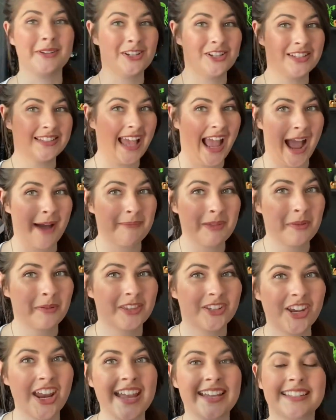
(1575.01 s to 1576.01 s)
She's happy
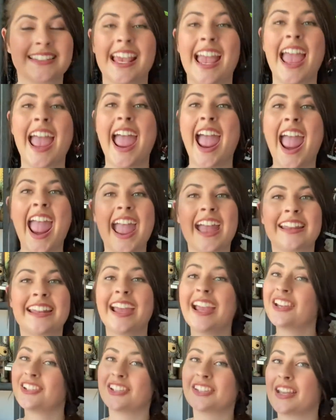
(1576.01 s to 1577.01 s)
with Jace, and
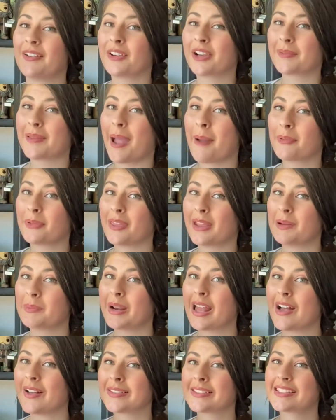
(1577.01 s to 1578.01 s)
she's never gonna be happy with anyone
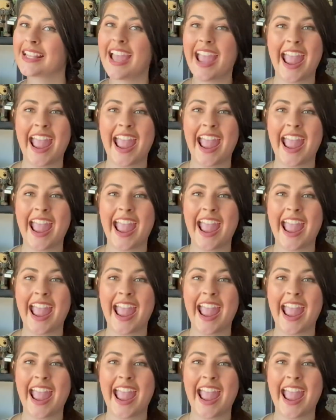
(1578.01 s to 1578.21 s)
else,